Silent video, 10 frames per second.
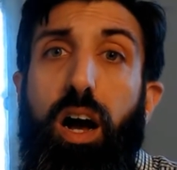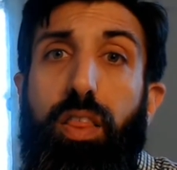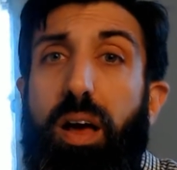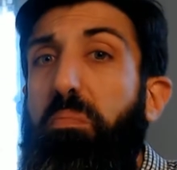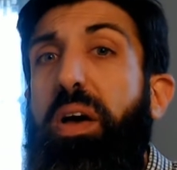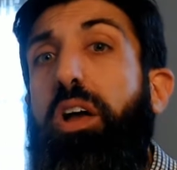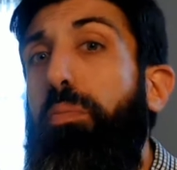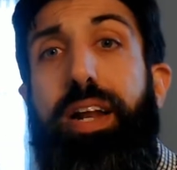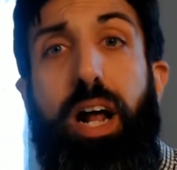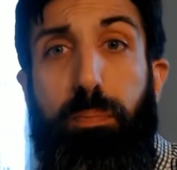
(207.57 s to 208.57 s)
That may or
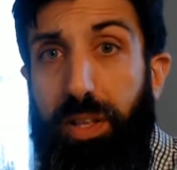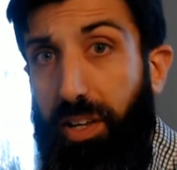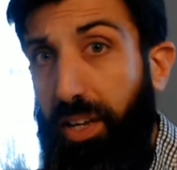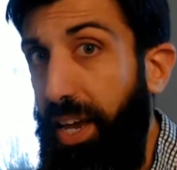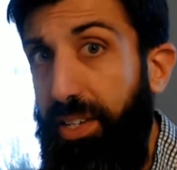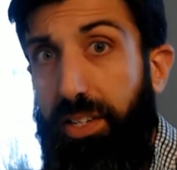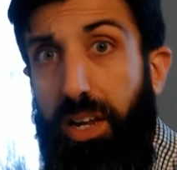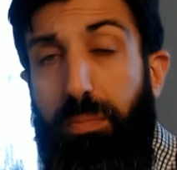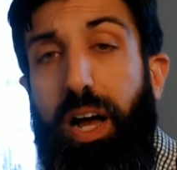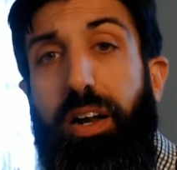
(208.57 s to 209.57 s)
may not be the case.
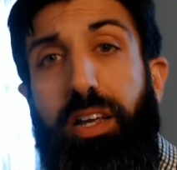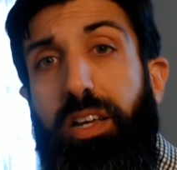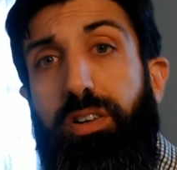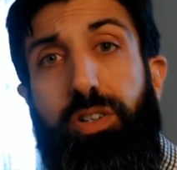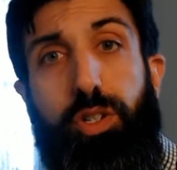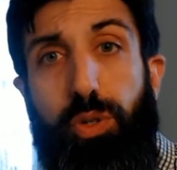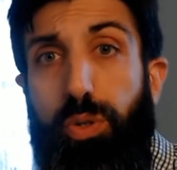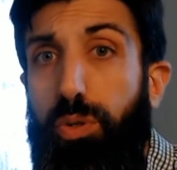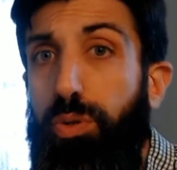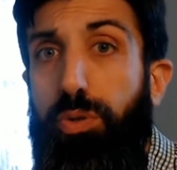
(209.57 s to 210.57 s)
I'm not here
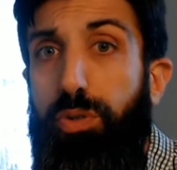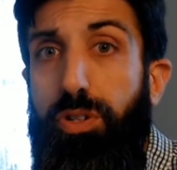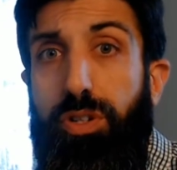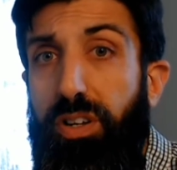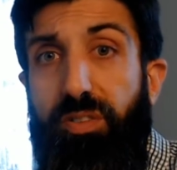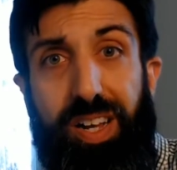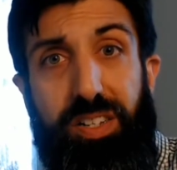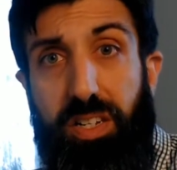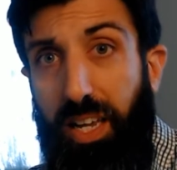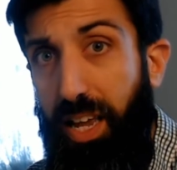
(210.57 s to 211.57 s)
to
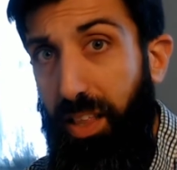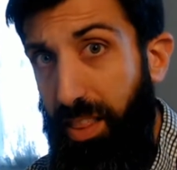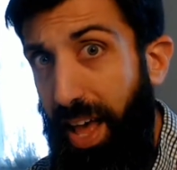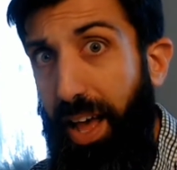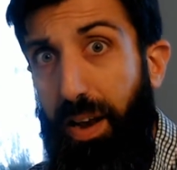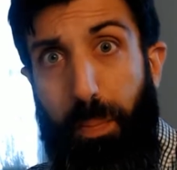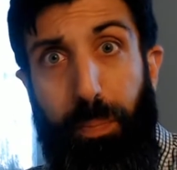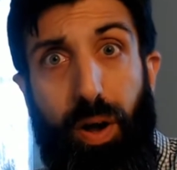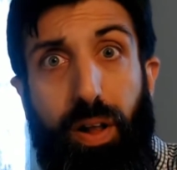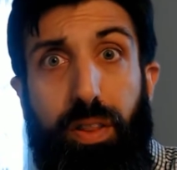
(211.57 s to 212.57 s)
investigate that,
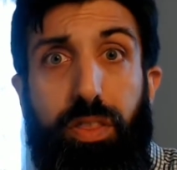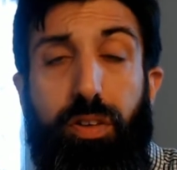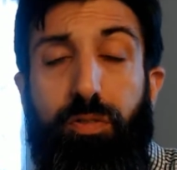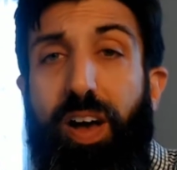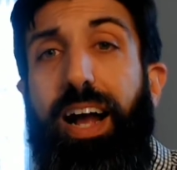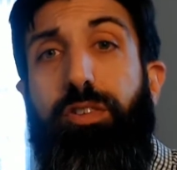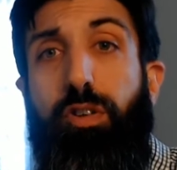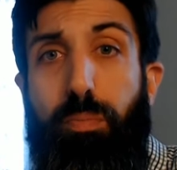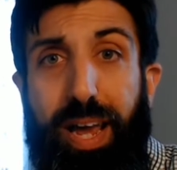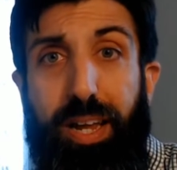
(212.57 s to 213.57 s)
but the fact
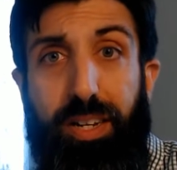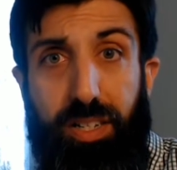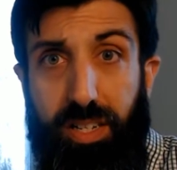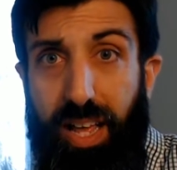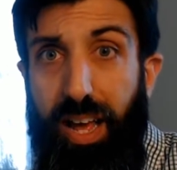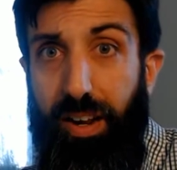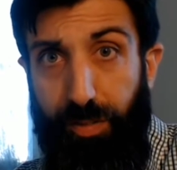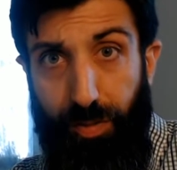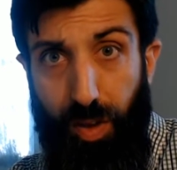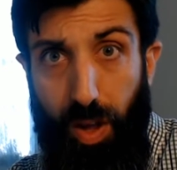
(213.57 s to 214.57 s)
remains is that
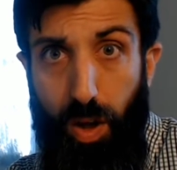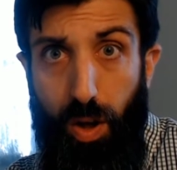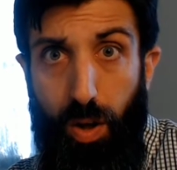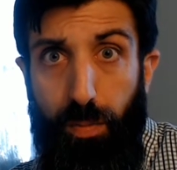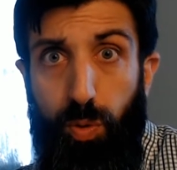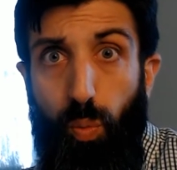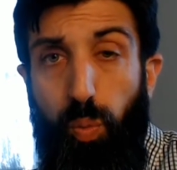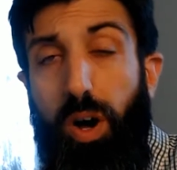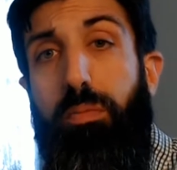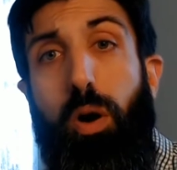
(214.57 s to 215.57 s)
if
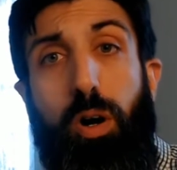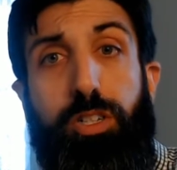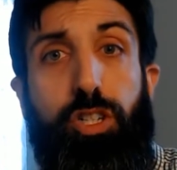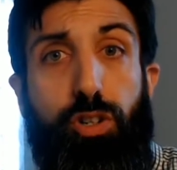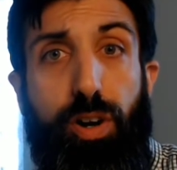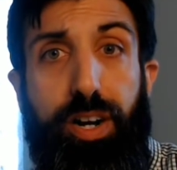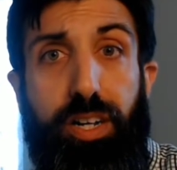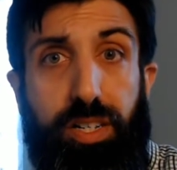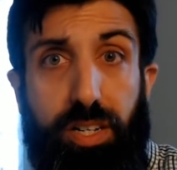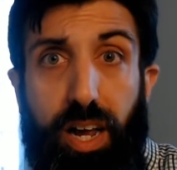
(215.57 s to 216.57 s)
one margin
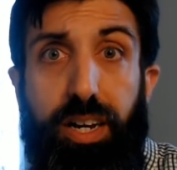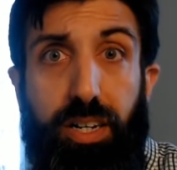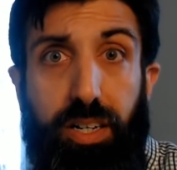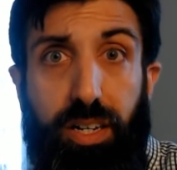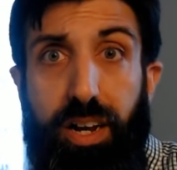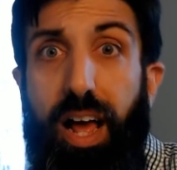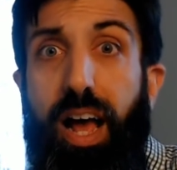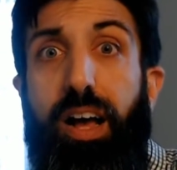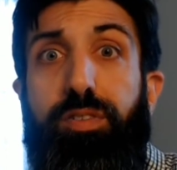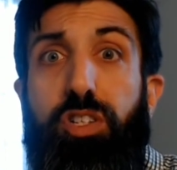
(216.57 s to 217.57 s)
trading site can
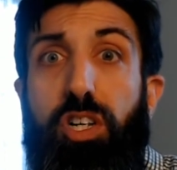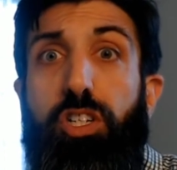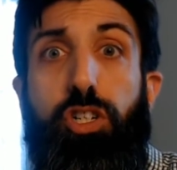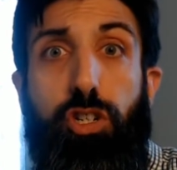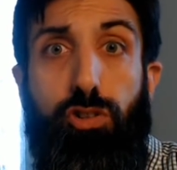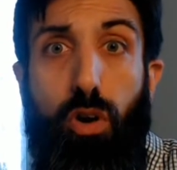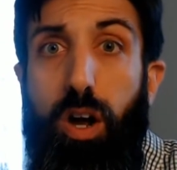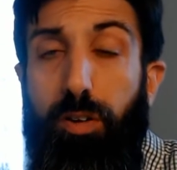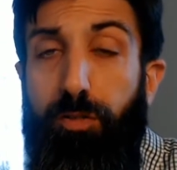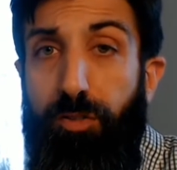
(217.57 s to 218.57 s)
have such a
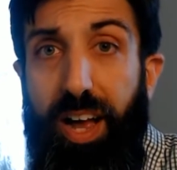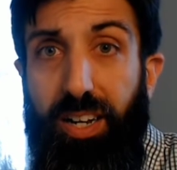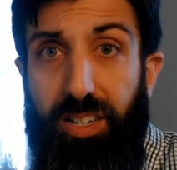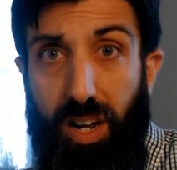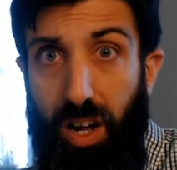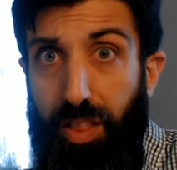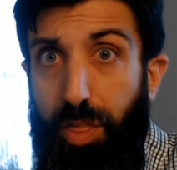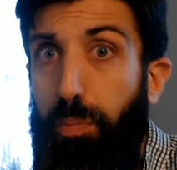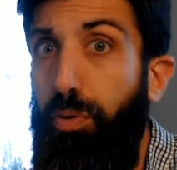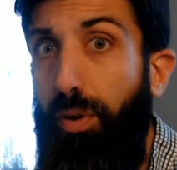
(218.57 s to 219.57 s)
strong effect on
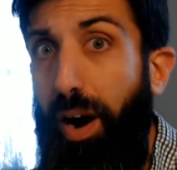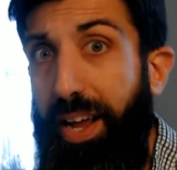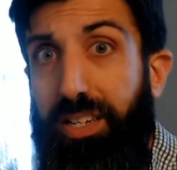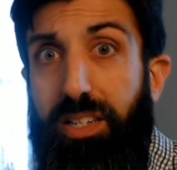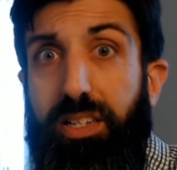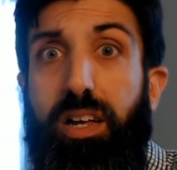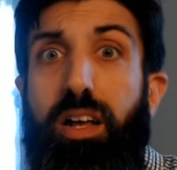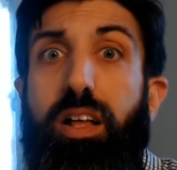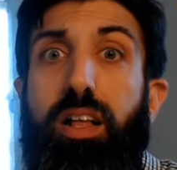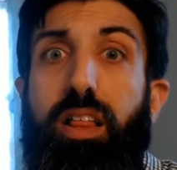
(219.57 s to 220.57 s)
the price,
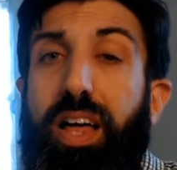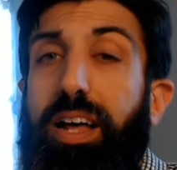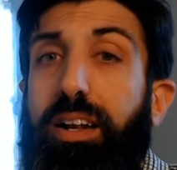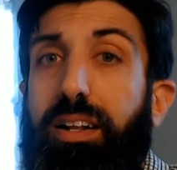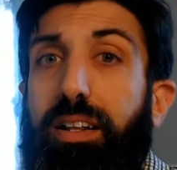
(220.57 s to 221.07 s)
that